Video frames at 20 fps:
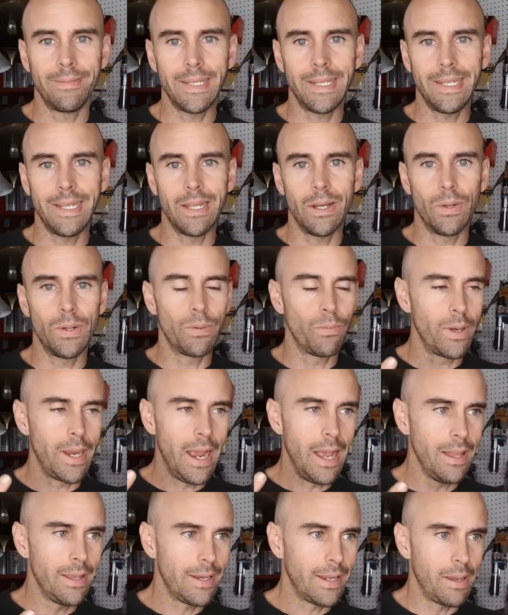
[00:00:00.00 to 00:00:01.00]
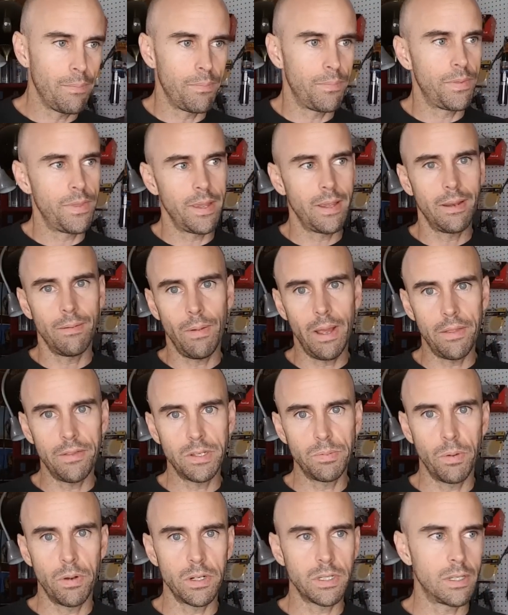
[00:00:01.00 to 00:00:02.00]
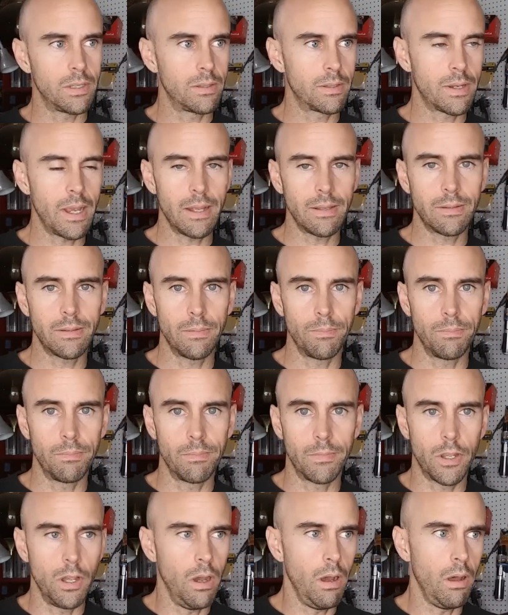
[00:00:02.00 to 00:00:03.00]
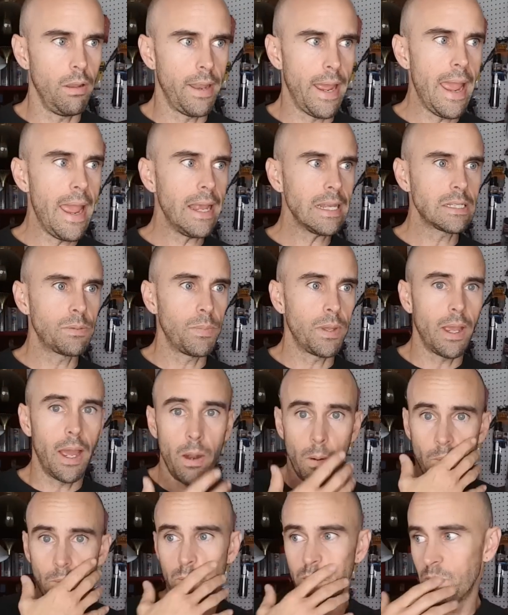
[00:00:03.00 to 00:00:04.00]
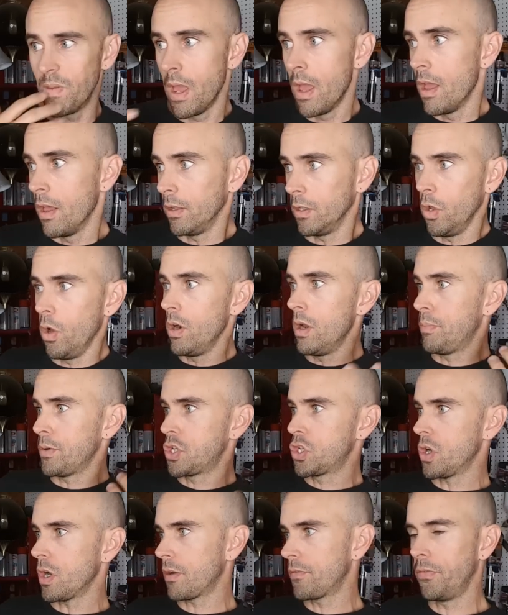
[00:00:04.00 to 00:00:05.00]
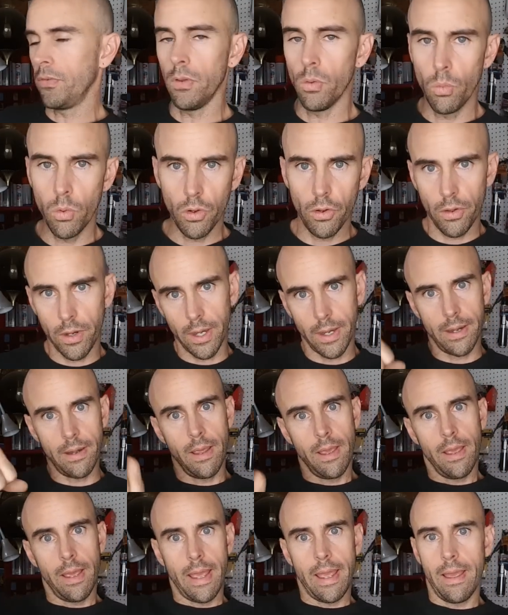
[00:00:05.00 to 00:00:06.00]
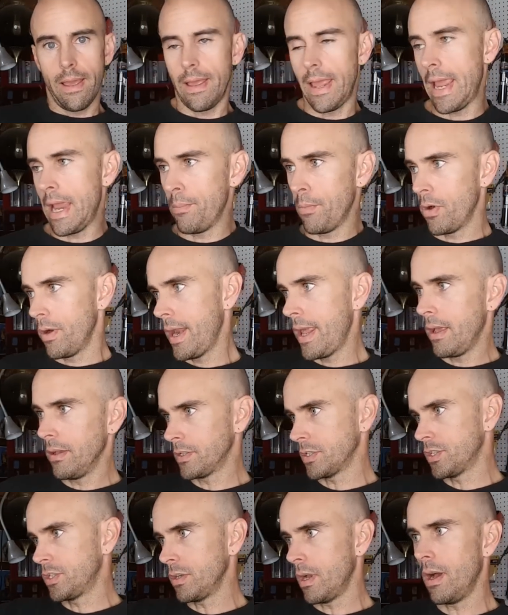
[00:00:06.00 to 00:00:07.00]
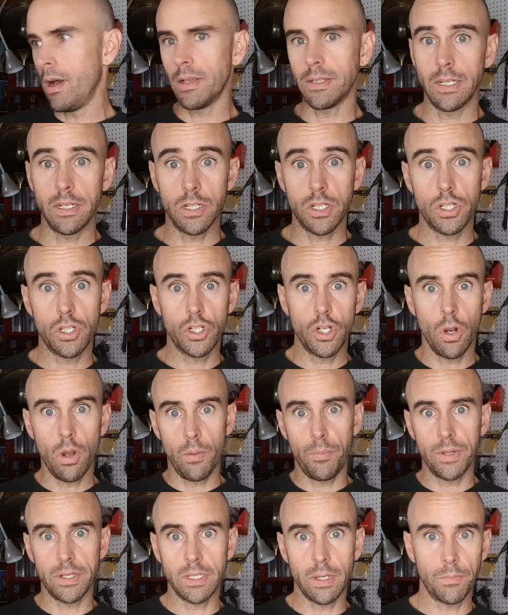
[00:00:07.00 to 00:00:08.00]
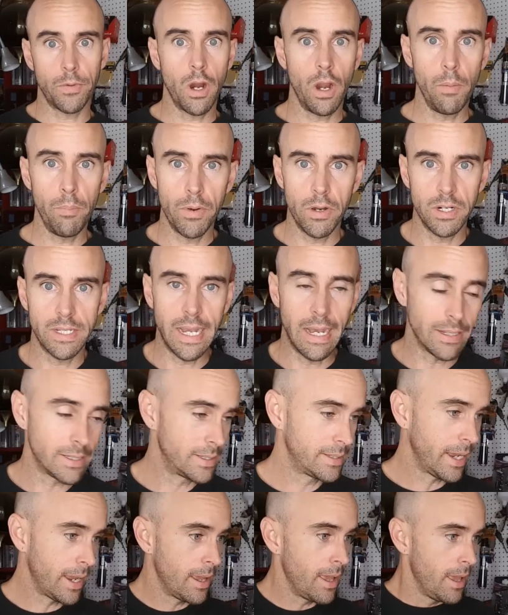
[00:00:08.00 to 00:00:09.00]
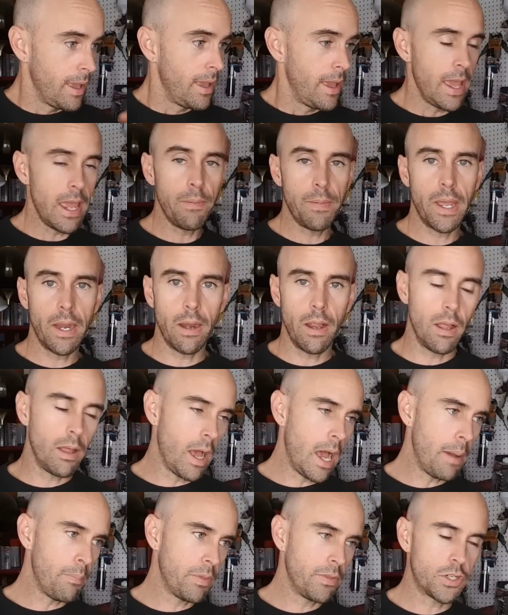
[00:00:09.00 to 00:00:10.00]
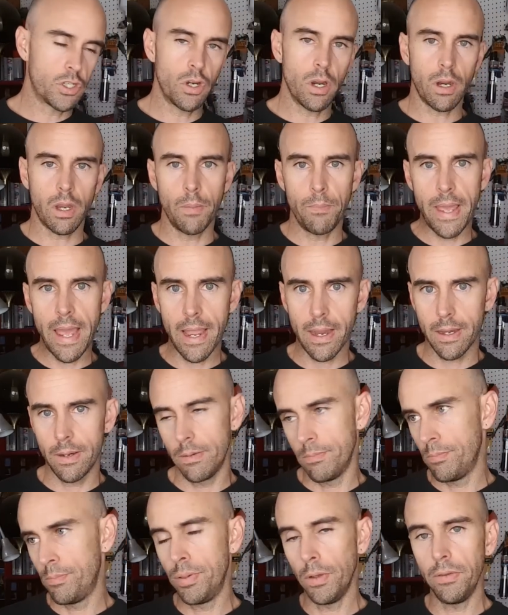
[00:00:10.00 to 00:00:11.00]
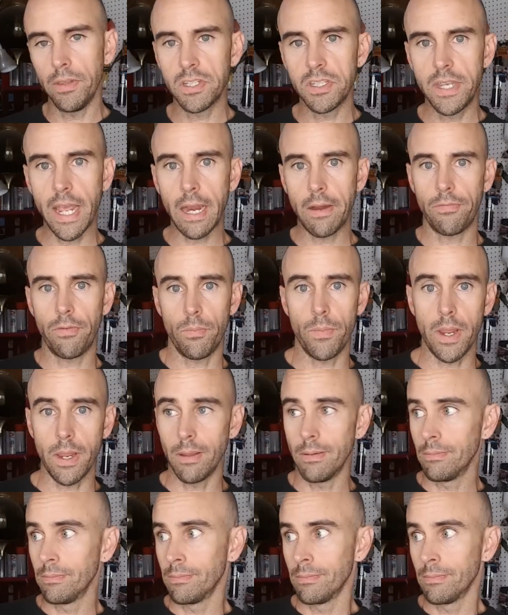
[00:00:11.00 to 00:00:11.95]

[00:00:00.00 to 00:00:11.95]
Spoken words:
you know, in reality I'm thinking, wow, this person's got some gall to ask me. I don't load up a truck full of wood and hammer and nails and saws and just show up at some carpenter's house and say, hey man, hop in the truck, come back and build this deck for me.